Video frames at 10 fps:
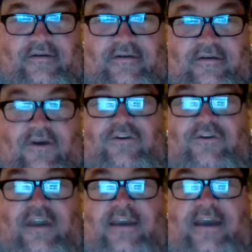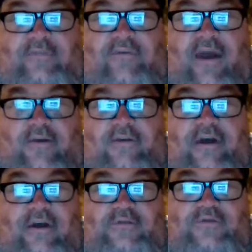Oh, you did get brown.
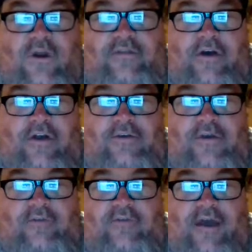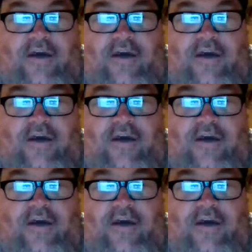I thought you had brown,